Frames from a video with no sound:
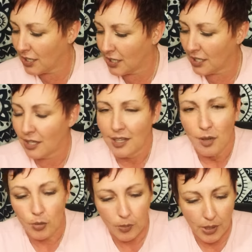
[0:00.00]
and
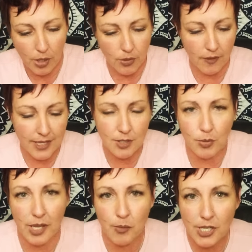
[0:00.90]
prepared with a lesson plan,